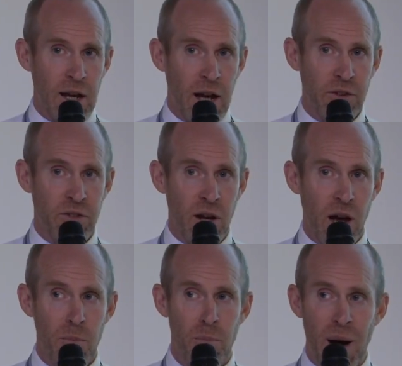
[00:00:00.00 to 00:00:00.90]
as
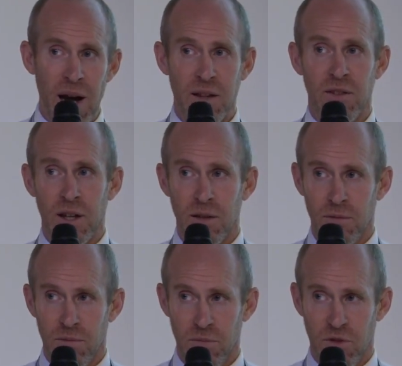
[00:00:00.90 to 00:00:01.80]
a binding
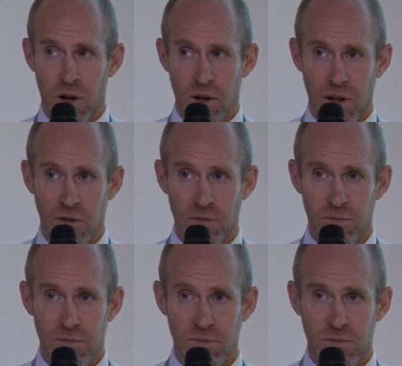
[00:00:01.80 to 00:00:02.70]
target.
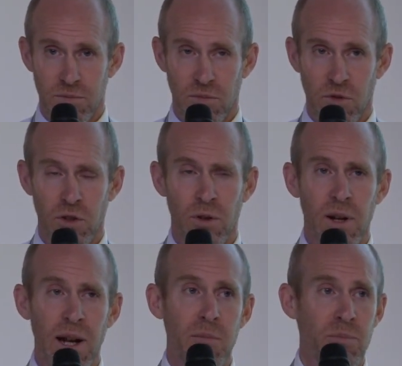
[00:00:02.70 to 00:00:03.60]
So not
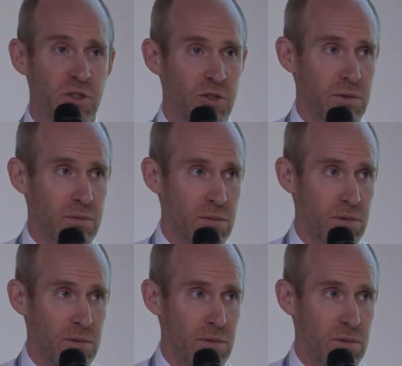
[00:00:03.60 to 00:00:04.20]
an ambition.